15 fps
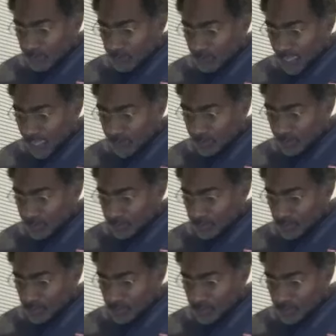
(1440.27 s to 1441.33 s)

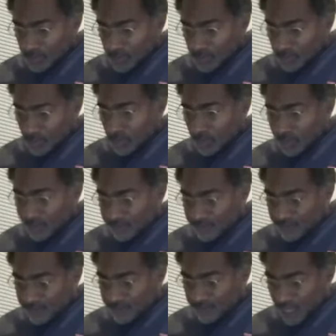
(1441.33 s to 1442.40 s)
battles so he
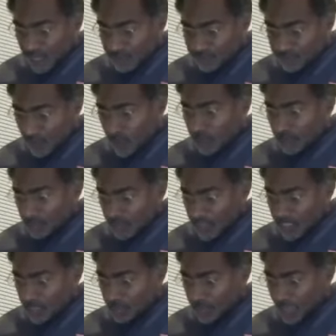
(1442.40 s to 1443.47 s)
he fought
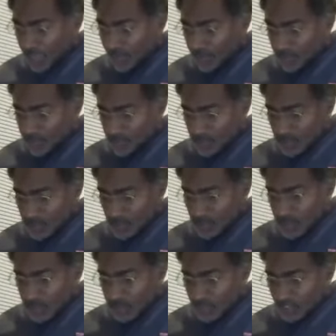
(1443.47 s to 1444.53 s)
many battles
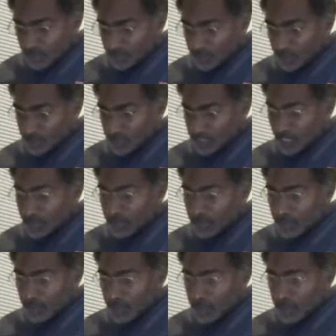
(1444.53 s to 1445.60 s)
that's verse
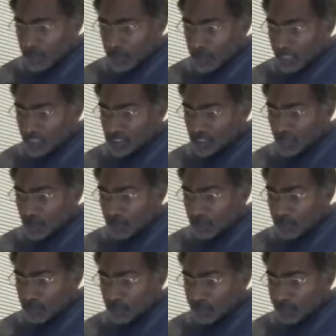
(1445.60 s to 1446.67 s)
7 that's
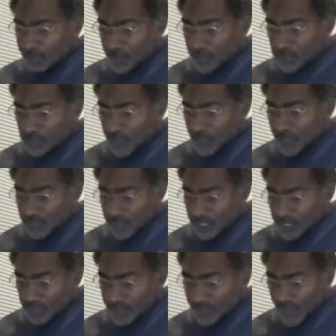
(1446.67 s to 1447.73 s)
First uh,
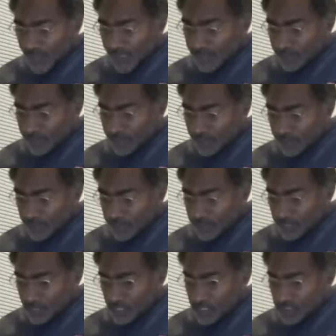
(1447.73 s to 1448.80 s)
Maccabees 5 and
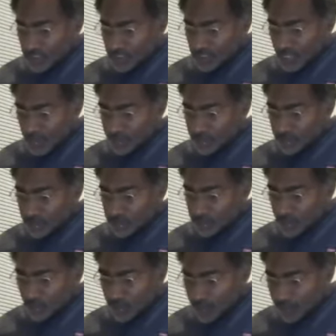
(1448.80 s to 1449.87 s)
verse 7.
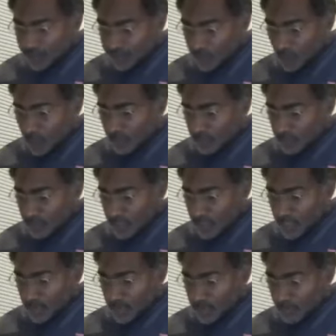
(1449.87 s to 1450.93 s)
So he fought
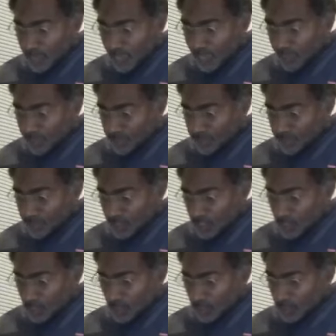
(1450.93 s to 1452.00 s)
many battles
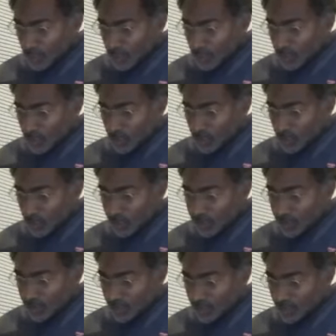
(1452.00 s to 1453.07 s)
with,
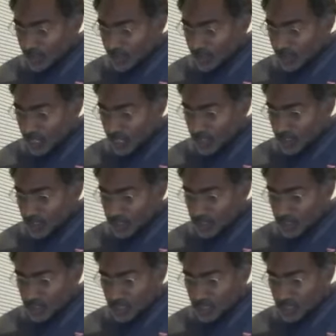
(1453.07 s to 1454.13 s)
with them
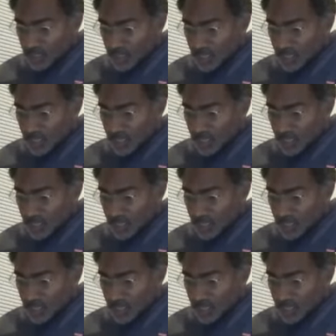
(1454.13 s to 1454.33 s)
until